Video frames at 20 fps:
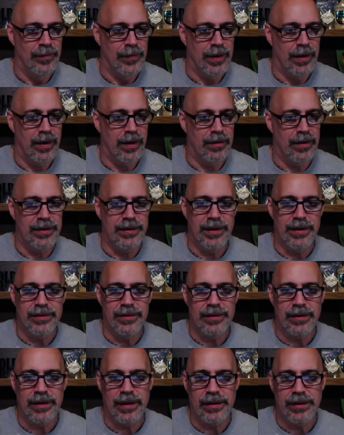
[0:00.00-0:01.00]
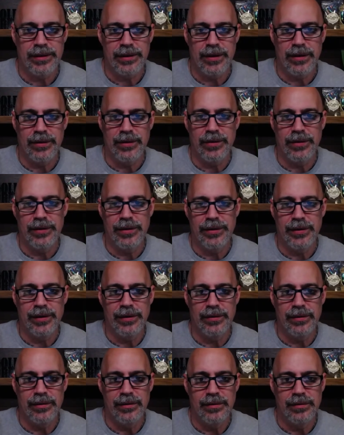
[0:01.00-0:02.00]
All right, it does look like they're all going through.